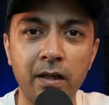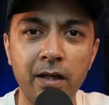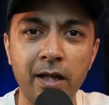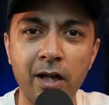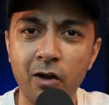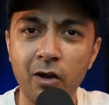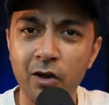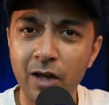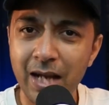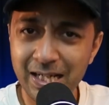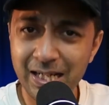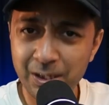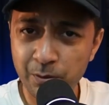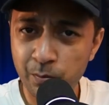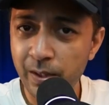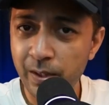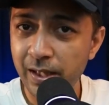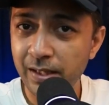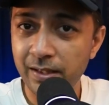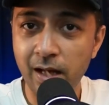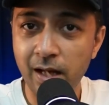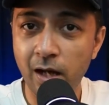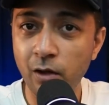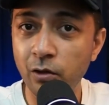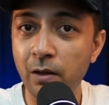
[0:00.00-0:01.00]
Now let's
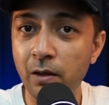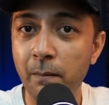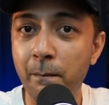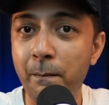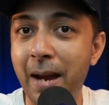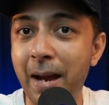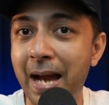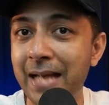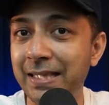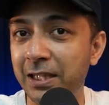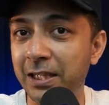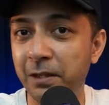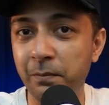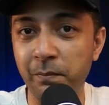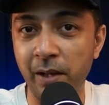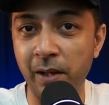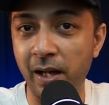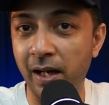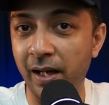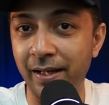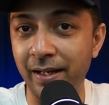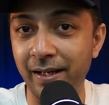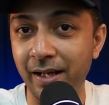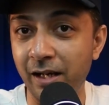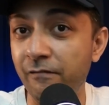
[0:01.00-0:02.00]
break down the magic
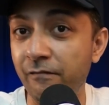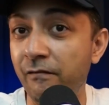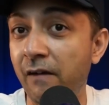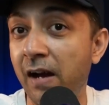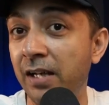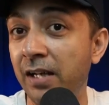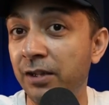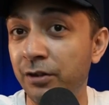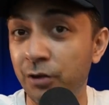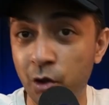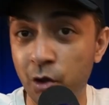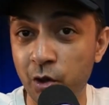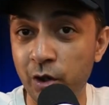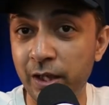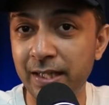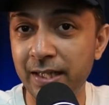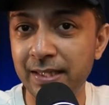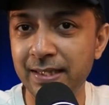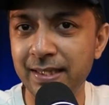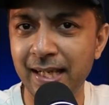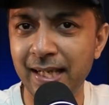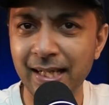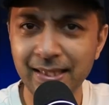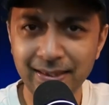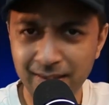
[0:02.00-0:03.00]
behind advanced
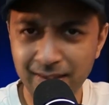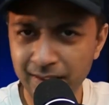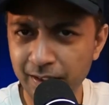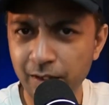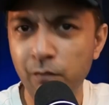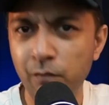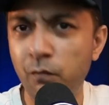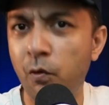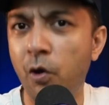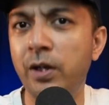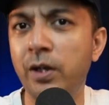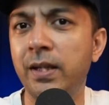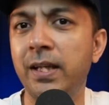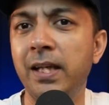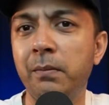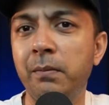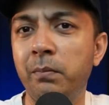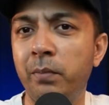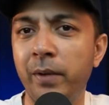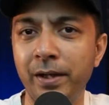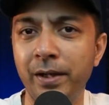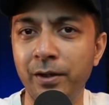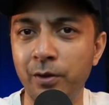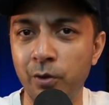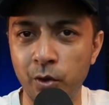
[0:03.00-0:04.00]
units and see what they
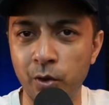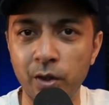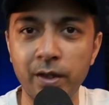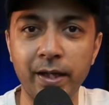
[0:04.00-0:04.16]
bring to the